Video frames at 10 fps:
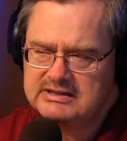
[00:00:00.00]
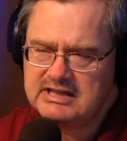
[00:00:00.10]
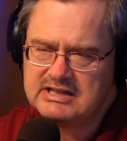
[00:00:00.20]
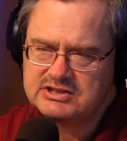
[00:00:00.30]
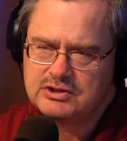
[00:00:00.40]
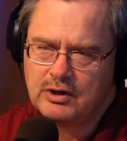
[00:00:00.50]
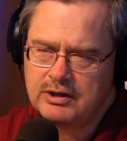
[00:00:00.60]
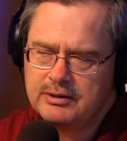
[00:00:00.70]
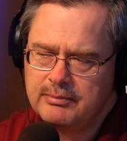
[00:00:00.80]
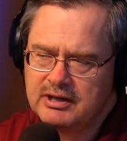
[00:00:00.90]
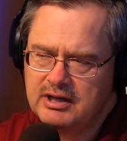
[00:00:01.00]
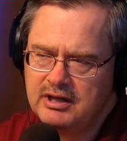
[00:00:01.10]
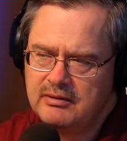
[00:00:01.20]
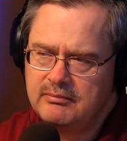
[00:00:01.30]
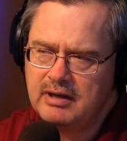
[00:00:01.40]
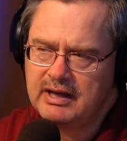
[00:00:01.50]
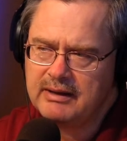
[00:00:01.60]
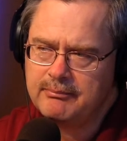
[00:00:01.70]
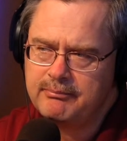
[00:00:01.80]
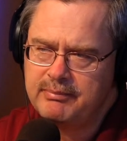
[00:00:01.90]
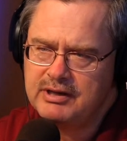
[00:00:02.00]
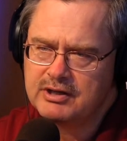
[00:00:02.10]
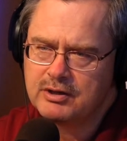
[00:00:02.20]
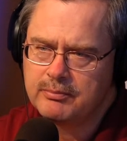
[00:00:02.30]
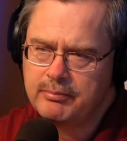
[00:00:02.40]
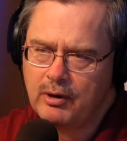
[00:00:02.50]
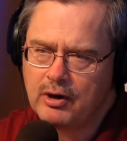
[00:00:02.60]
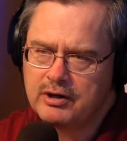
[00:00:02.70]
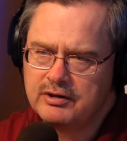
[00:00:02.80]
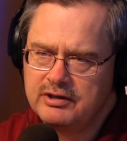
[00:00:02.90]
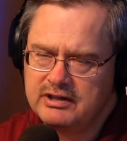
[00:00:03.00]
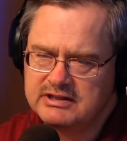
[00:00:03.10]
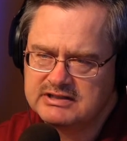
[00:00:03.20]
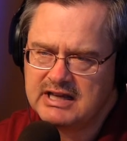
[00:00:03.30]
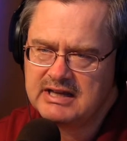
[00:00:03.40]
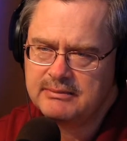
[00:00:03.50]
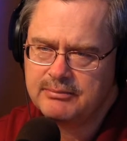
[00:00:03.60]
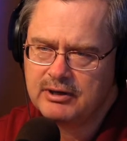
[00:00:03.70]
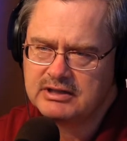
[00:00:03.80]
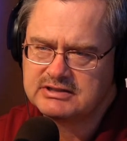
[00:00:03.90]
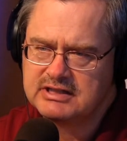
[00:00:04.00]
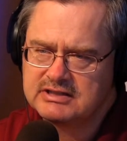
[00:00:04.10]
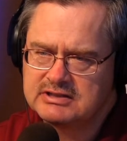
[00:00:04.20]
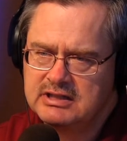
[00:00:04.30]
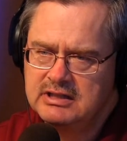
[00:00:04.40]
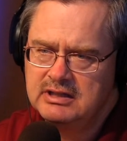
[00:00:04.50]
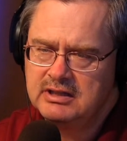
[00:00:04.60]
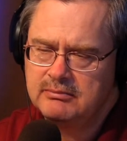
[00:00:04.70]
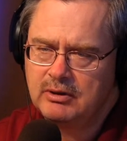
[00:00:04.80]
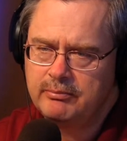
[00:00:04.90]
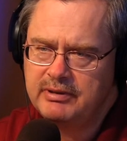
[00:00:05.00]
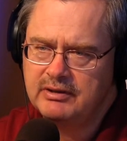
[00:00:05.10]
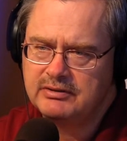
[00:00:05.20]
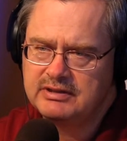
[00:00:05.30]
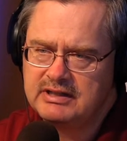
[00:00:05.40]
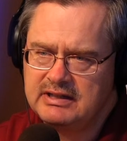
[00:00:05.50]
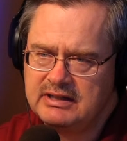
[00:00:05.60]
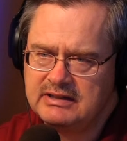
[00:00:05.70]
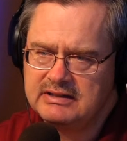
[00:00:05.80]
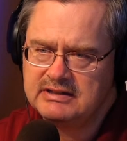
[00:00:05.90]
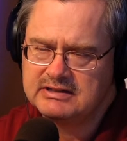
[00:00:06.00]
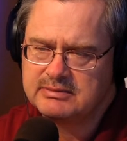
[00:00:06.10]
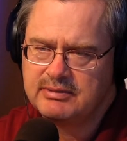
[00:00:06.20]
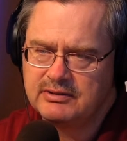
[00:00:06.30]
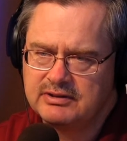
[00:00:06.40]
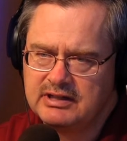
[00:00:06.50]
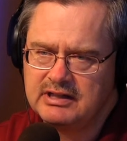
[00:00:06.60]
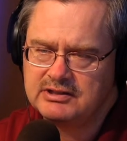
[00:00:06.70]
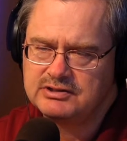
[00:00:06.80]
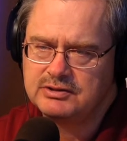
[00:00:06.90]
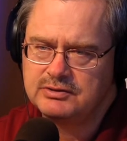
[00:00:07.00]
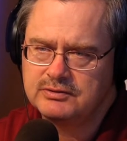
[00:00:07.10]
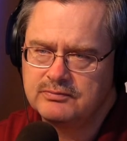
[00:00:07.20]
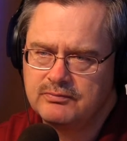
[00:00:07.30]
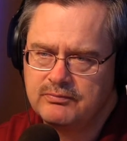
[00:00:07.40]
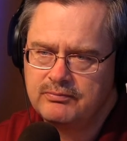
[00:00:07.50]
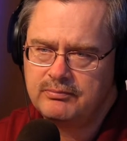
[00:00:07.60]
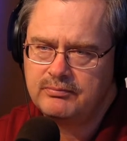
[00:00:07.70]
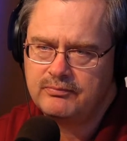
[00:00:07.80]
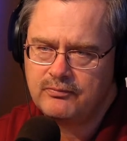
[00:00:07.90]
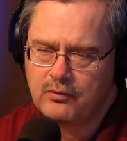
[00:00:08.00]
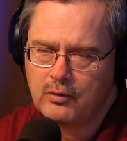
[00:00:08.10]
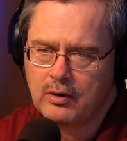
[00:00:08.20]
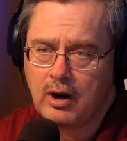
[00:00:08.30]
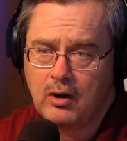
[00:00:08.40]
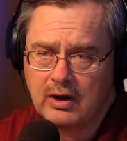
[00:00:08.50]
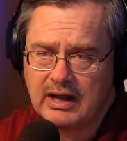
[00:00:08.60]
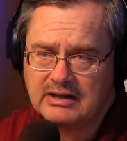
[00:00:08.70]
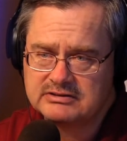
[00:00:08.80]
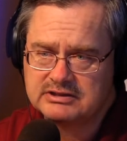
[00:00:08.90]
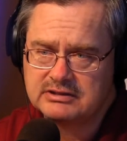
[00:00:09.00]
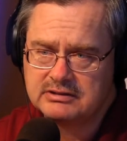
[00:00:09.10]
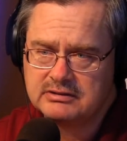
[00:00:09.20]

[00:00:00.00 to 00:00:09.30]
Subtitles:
Is that starting to become a bigger part of the design process, mobility and disability issues for all housing?